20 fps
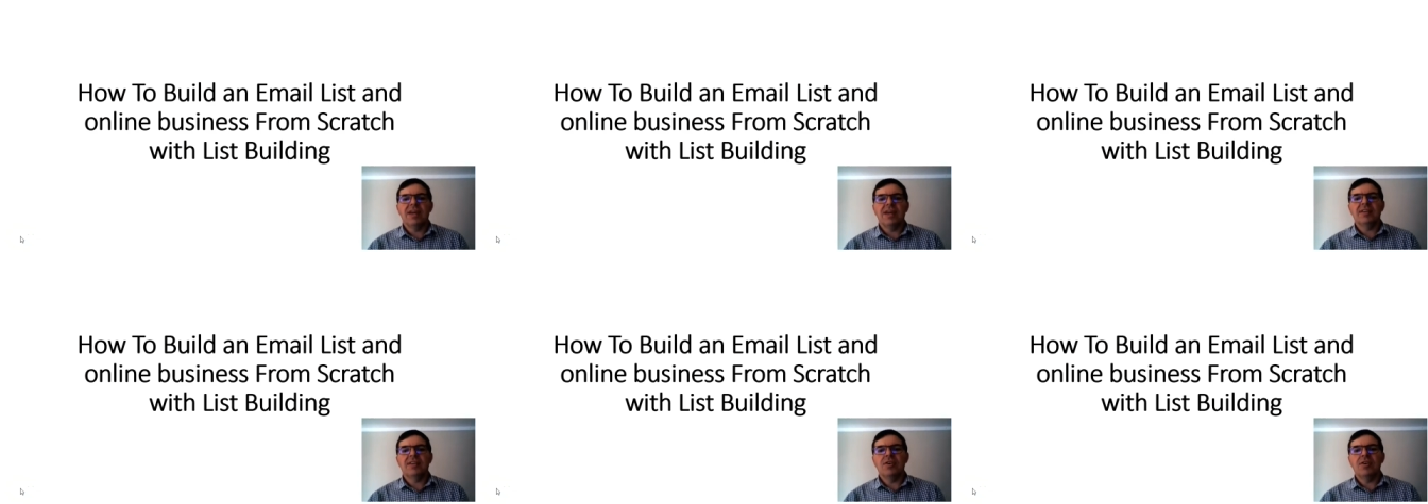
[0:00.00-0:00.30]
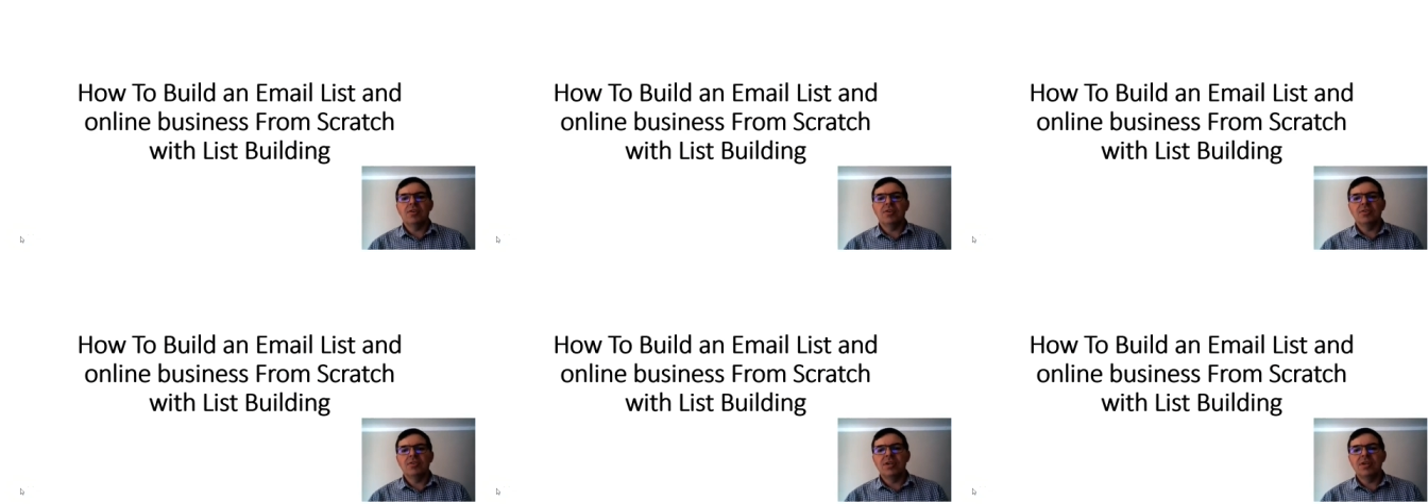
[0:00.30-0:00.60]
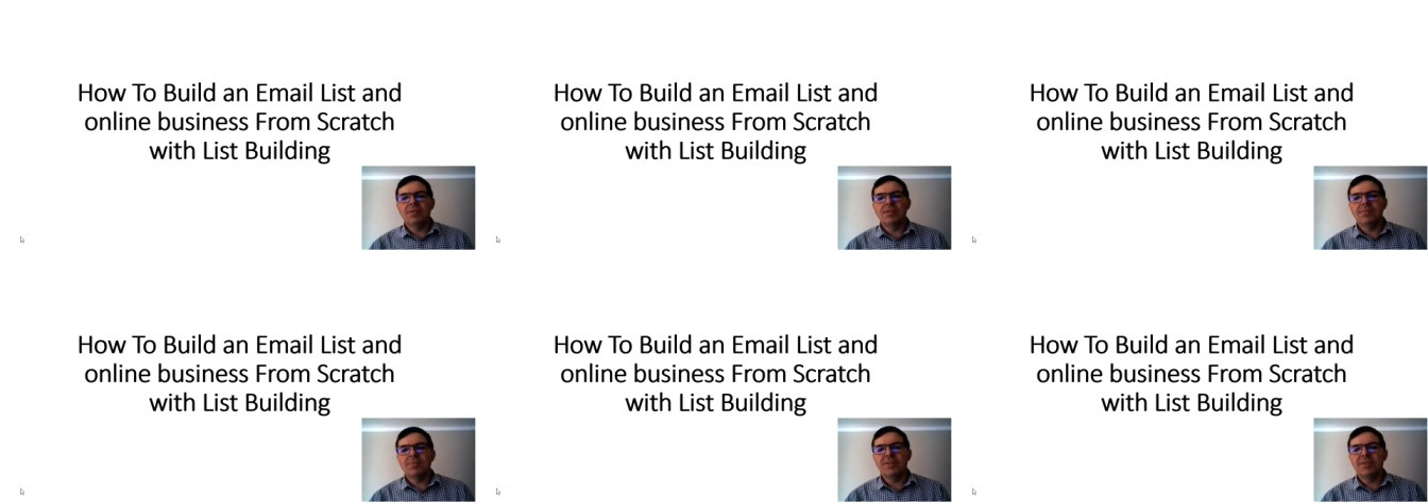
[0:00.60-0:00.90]
and
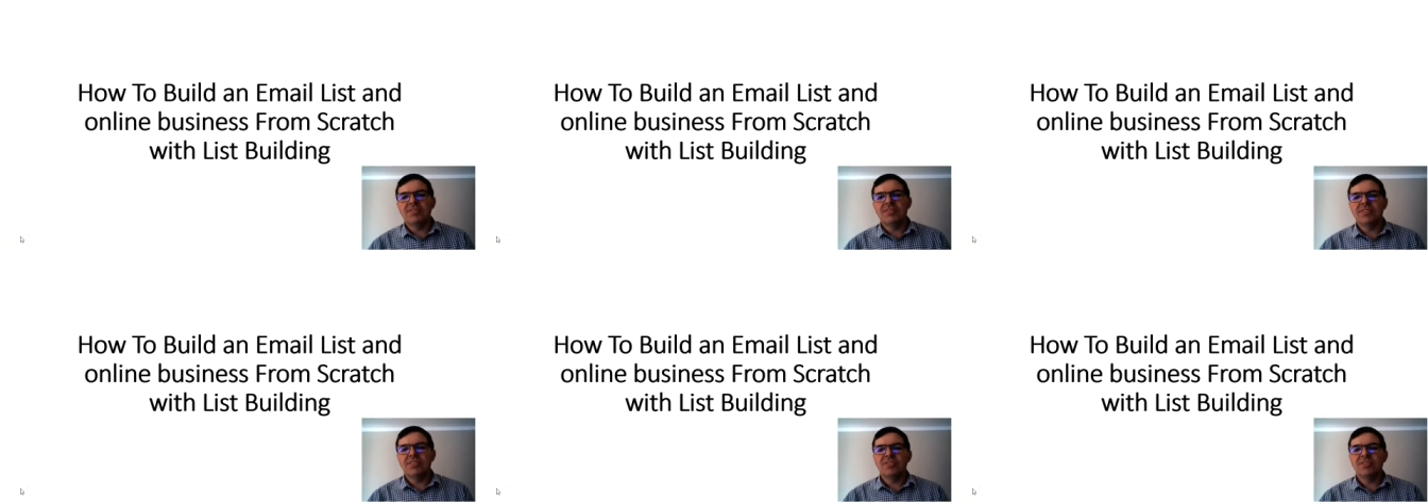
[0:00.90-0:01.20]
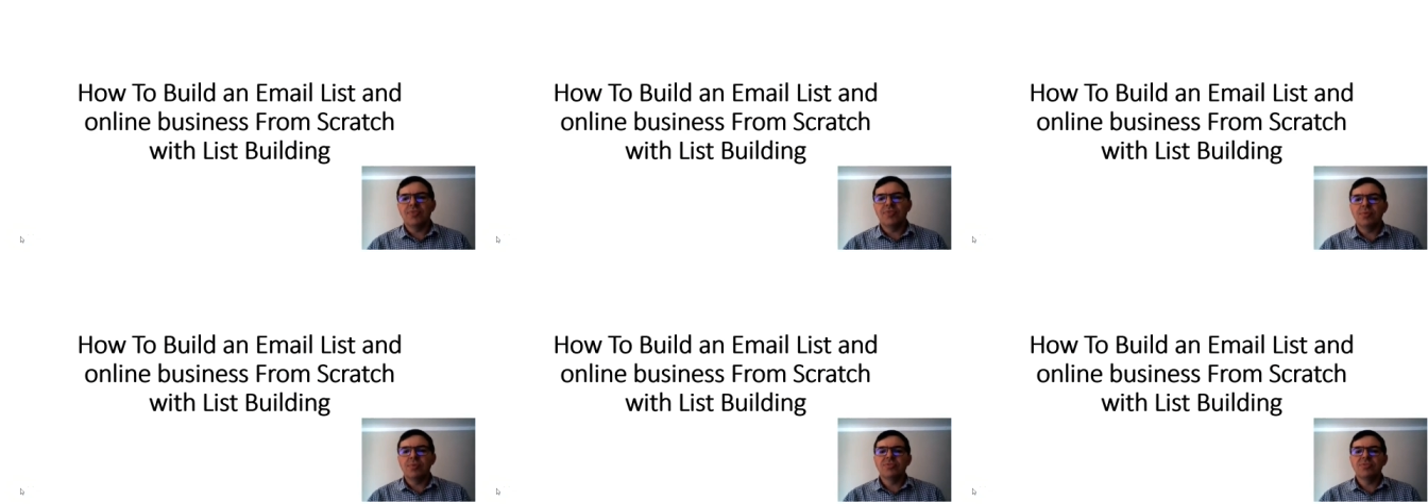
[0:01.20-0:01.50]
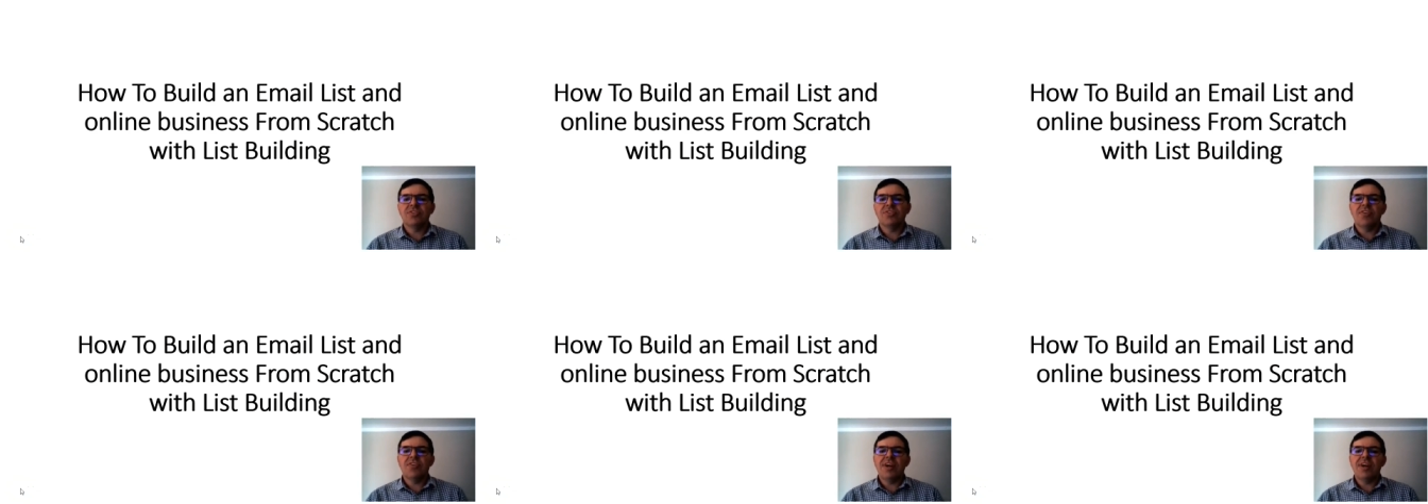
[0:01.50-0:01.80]
online business from
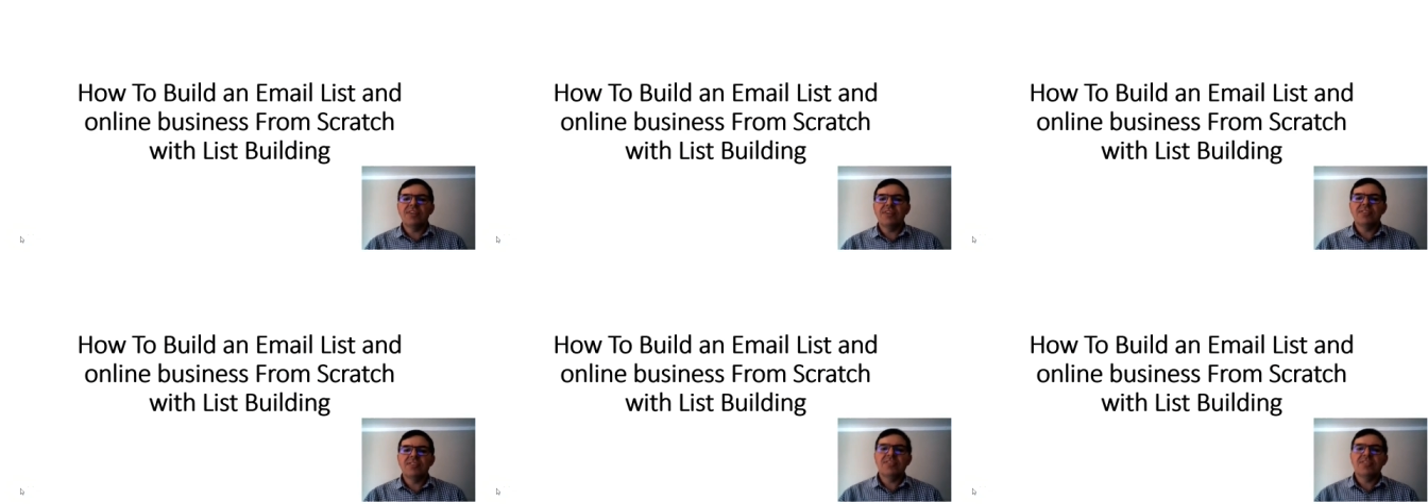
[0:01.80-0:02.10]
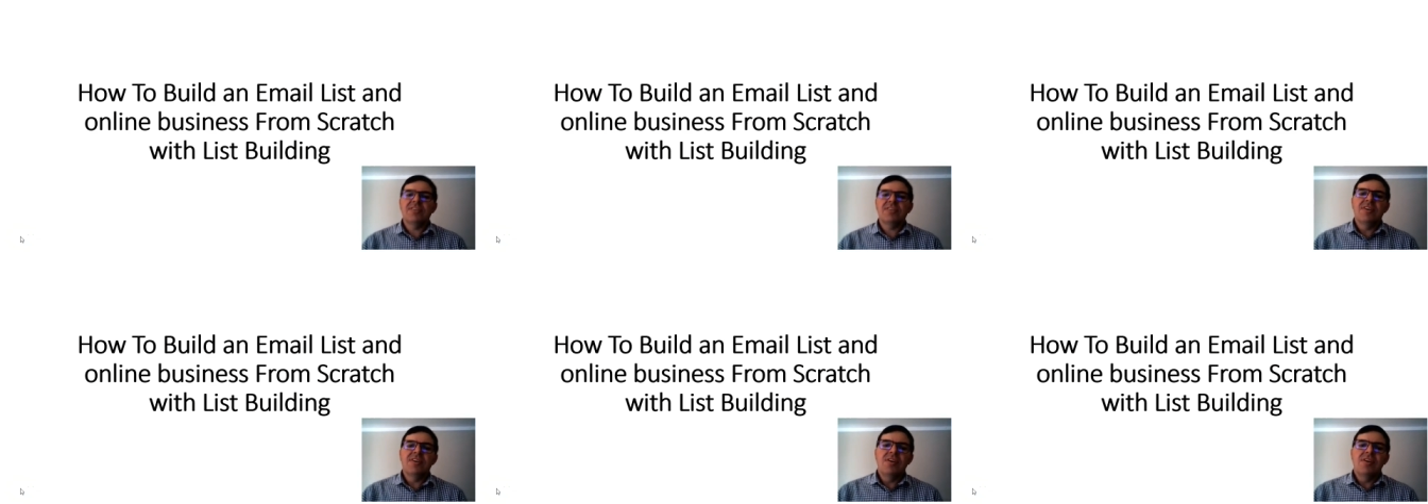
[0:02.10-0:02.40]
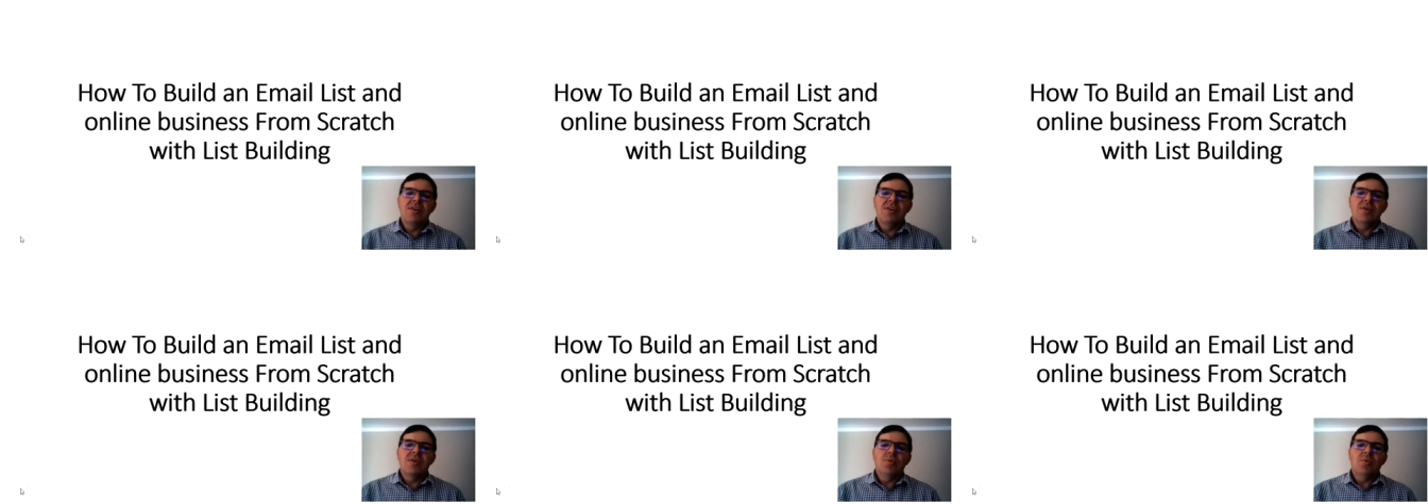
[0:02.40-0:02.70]
scratch
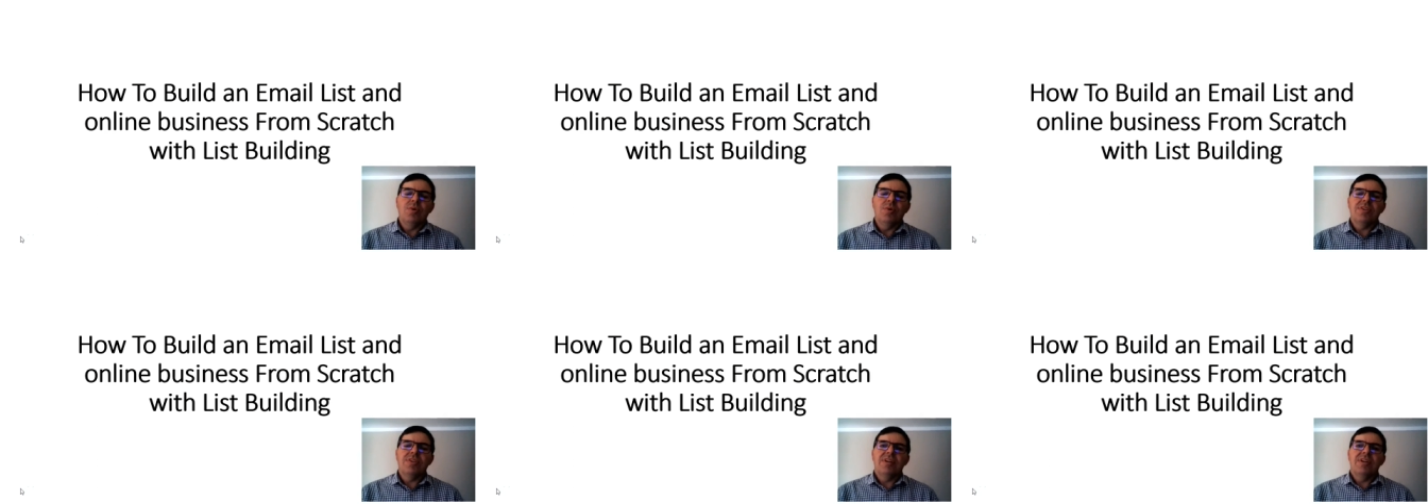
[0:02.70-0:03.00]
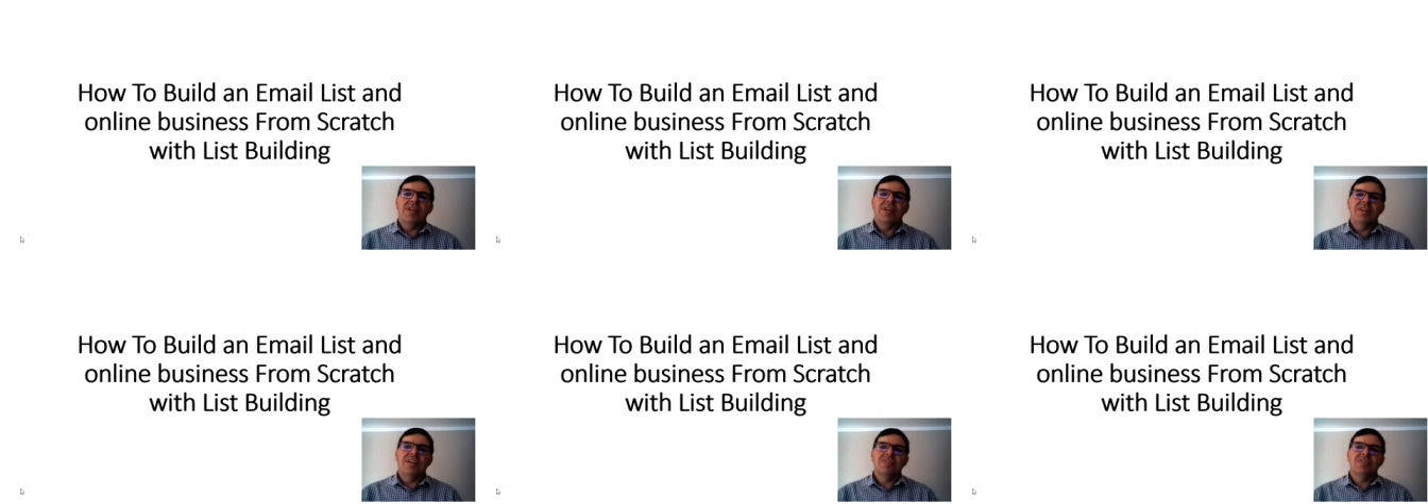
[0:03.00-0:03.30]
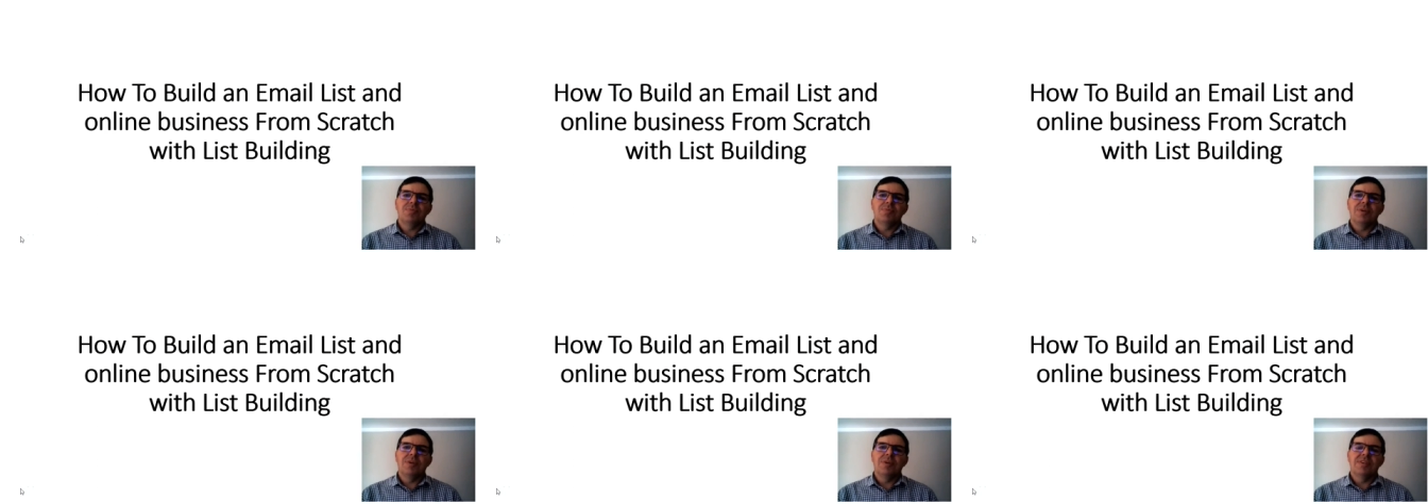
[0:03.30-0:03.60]
with
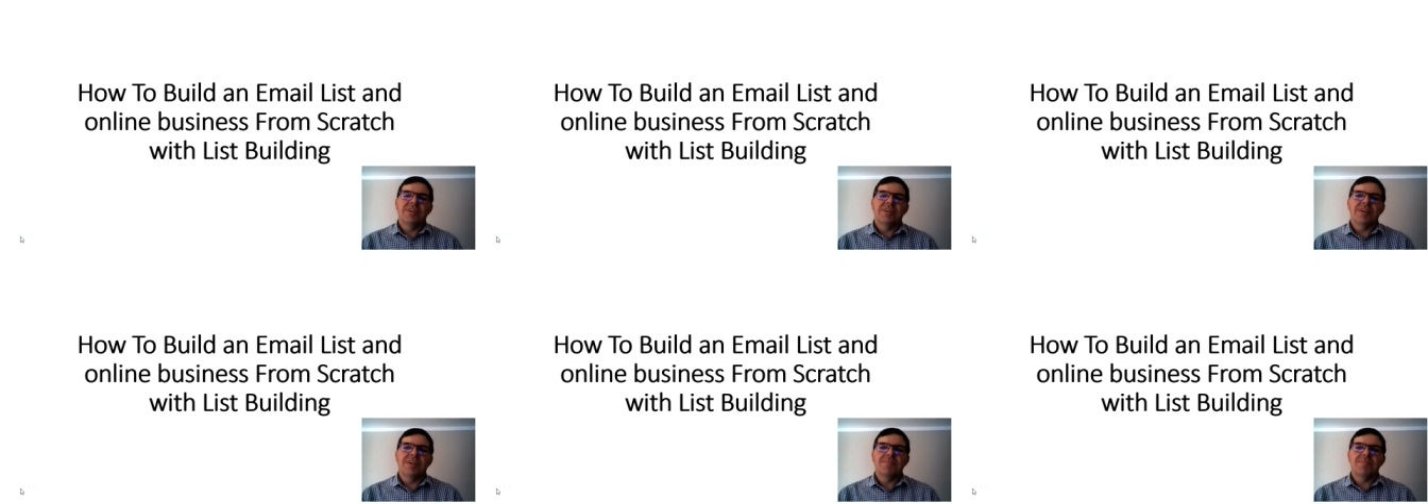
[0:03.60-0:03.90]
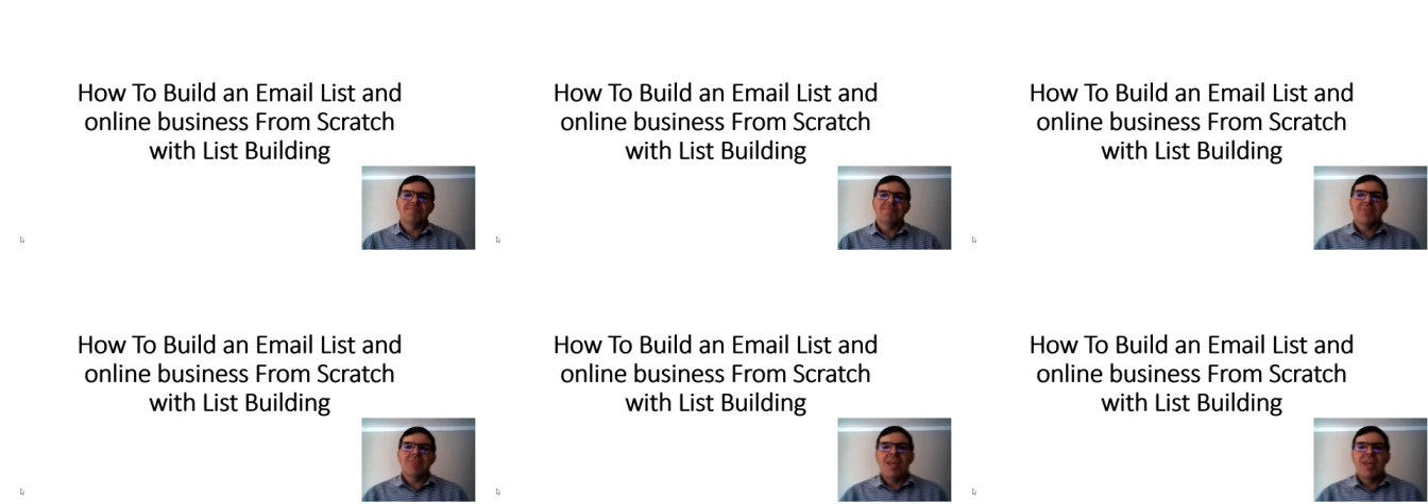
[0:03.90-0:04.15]
list building.